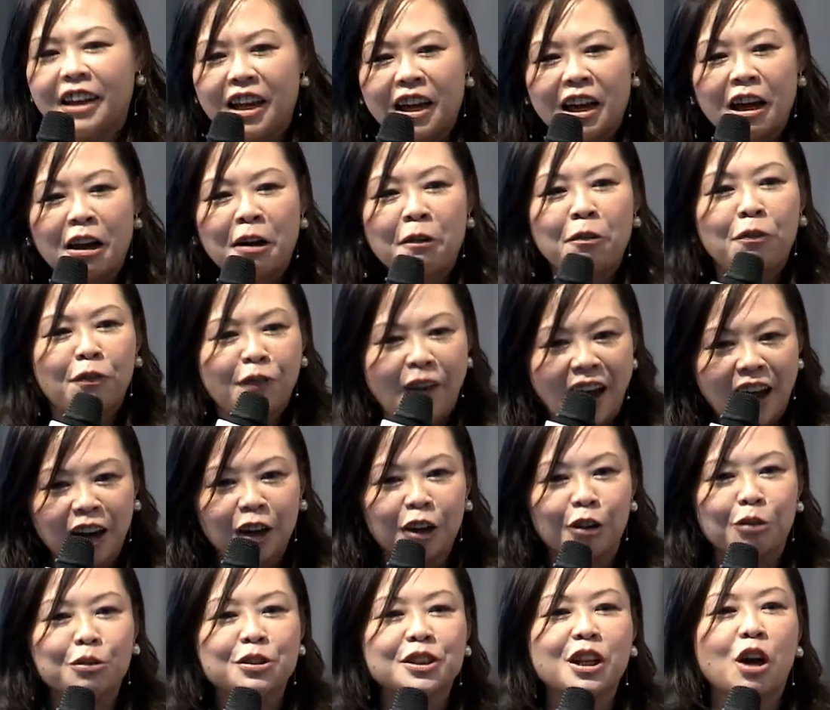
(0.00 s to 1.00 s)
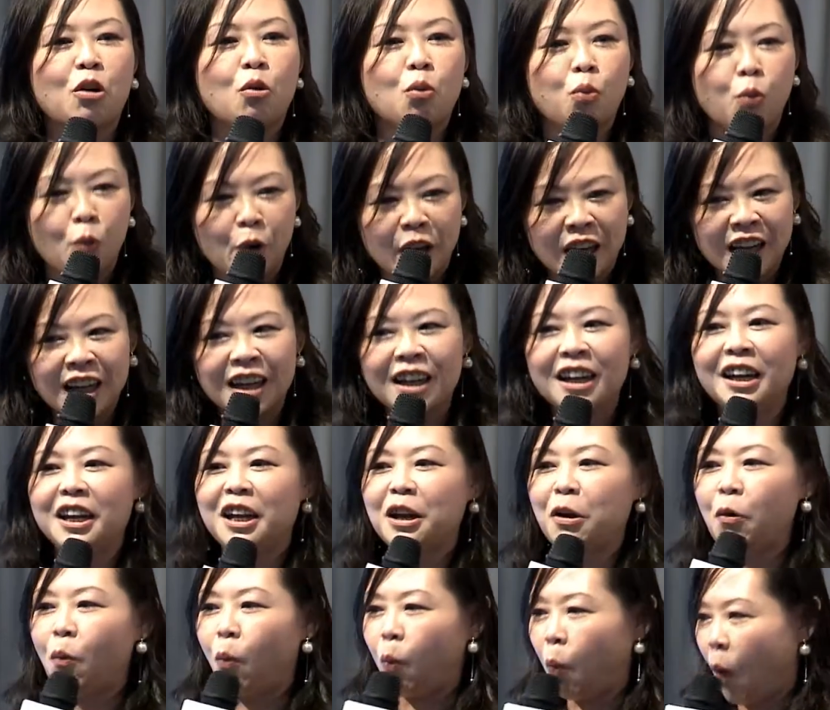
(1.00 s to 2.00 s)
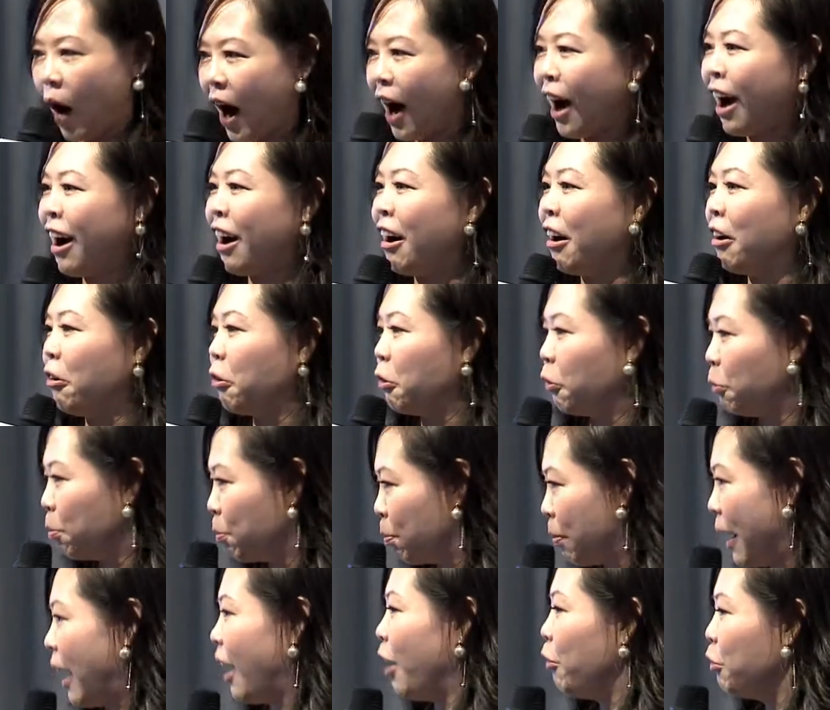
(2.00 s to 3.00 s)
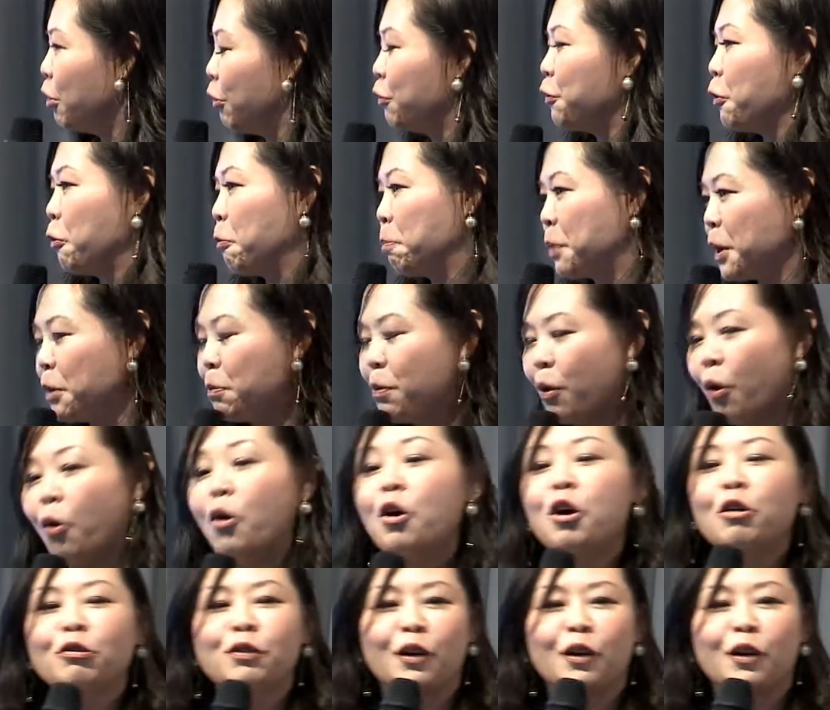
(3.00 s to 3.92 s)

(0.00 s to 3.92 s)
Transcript: their fellows are really, wow, powerful people.